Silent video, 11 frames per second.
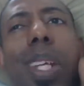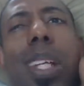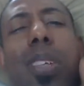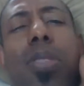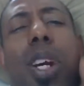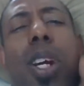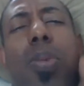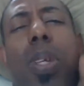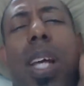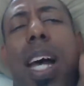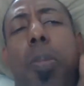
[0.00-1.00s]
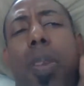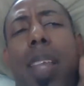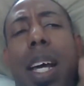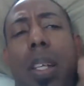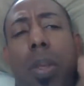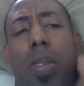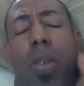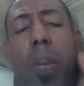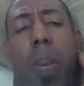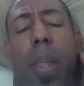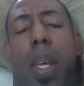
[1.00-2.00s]
hypothalamus.
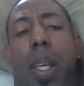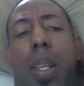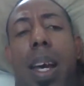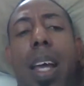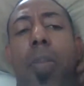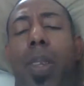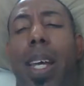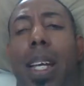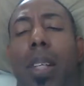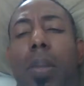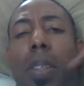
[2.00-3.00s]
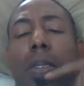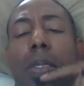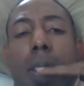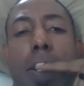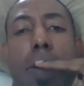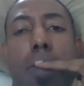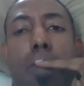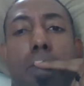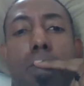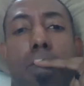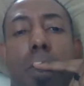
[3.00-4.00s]
The hypothalamus,
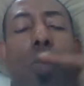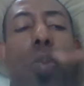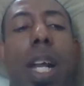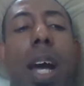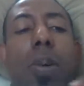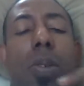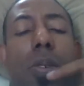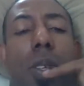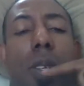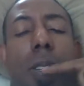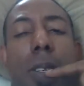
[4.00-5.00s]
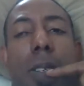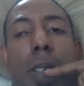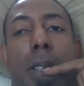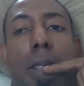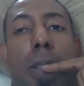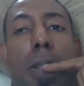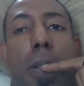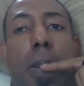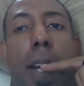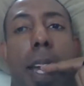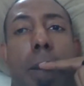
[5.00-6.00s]
When I was in
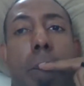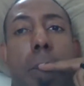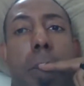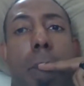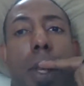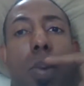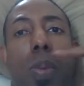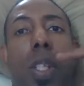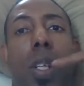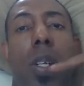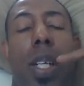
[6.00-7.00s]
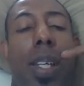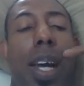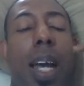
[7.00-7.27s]
undergrad, we learned that the